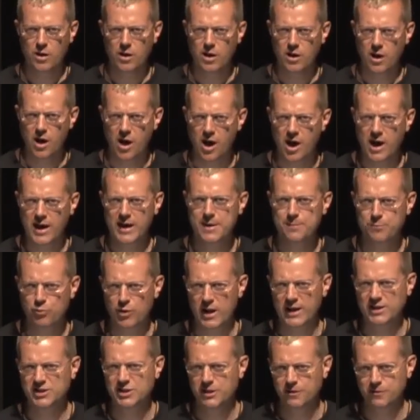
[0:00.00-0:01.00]
a high
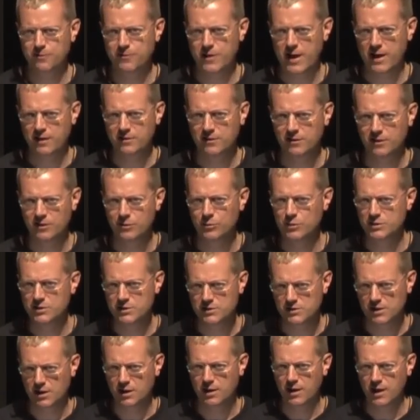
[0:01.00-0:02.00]
branching factor, which
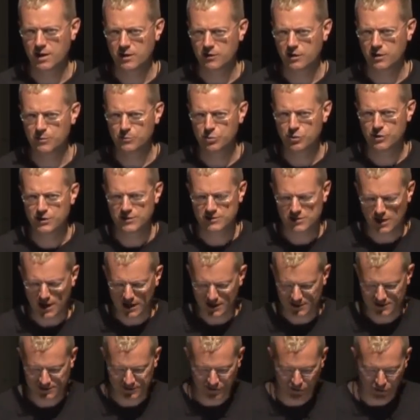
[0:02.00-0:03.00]
is a kind of computer
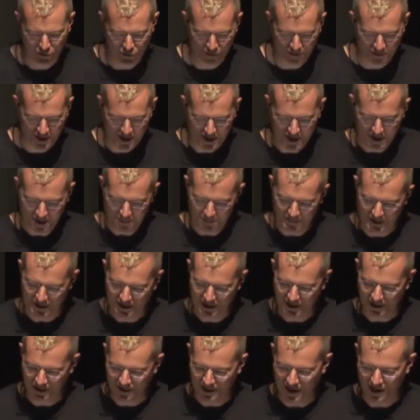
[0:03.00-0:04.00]
science term,
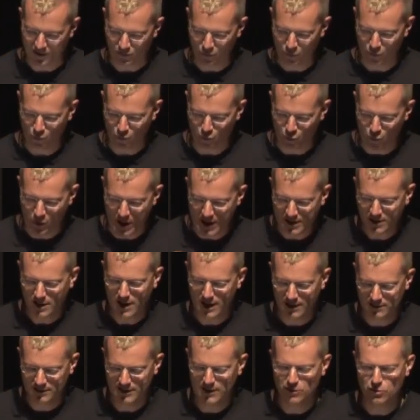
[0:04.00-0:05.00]
meaning that one
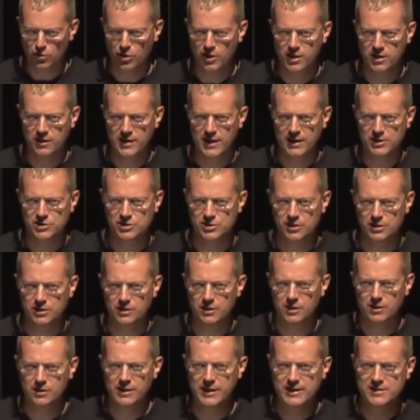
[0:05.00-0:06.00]
idea or connection
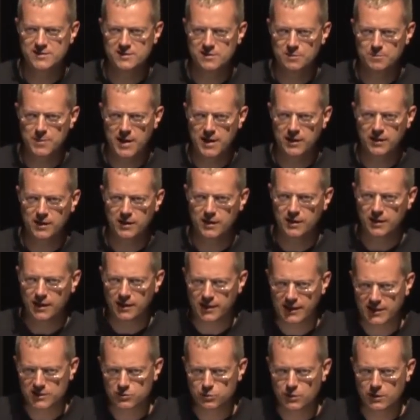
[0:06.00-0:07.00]
leads to many, and
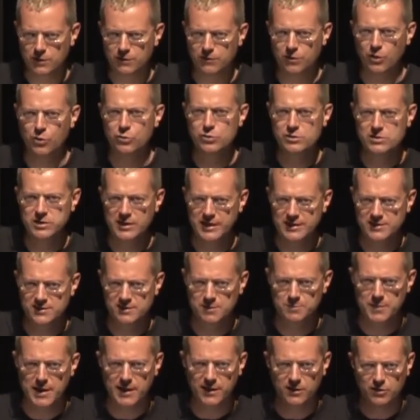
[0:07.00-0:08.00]
each one of those leads to
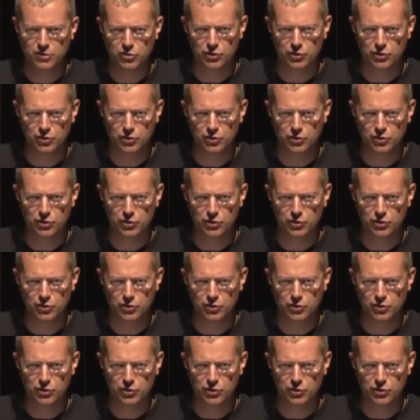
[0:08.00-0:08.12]
many, and